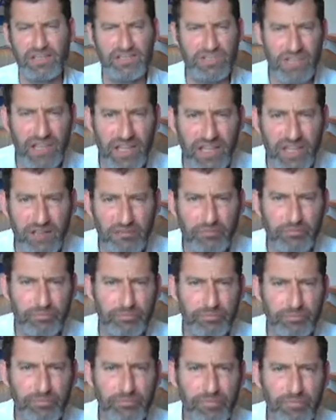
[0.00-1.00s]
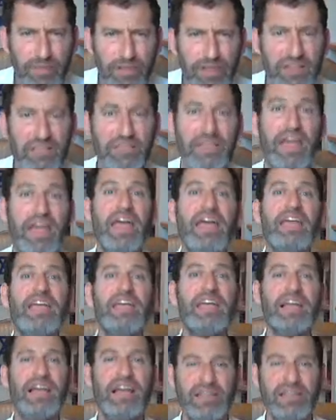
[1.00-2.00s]
Hashem,
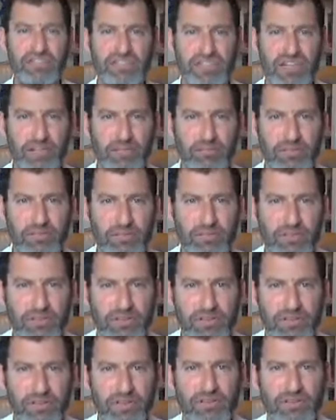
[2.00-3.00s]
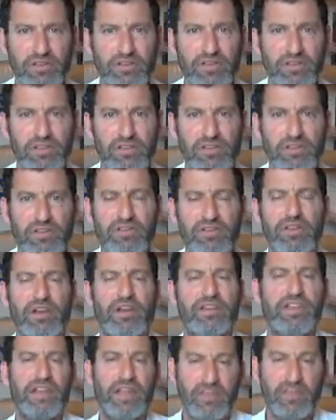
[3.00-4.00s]
thanking Hashem
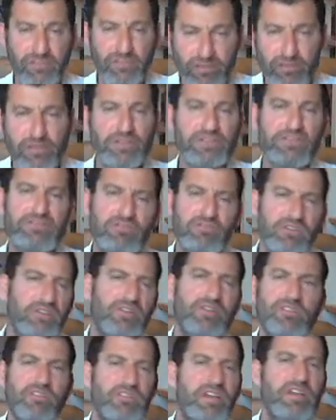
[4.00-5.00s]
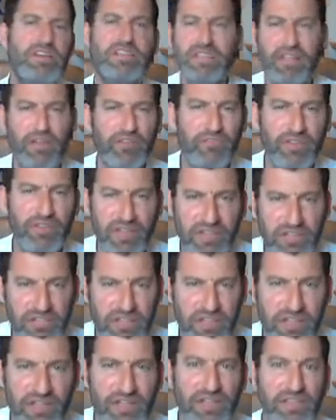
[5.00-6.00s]
on the anniversary of a great
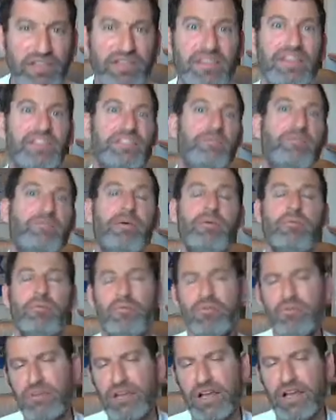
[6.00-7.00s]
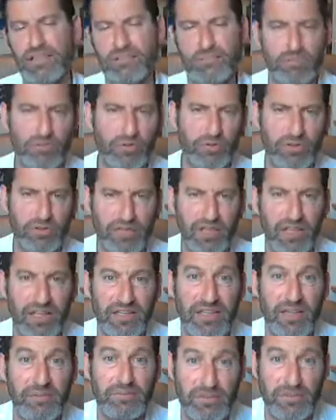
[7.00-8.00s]
salvation, that's a biblical concept called the
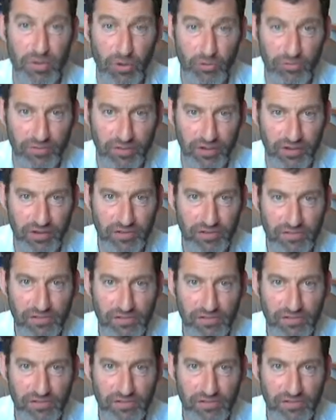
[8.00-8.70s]
Chatam Sofer.